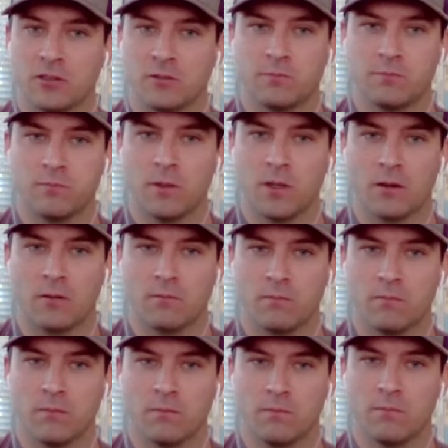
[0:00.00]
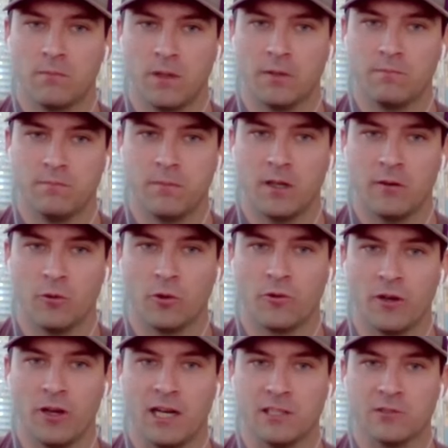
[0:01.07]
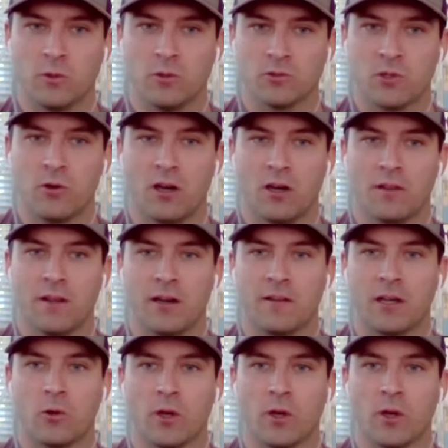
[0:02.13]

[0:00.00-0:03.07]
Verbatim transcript: That was a, a they, everyone realized what was going on there,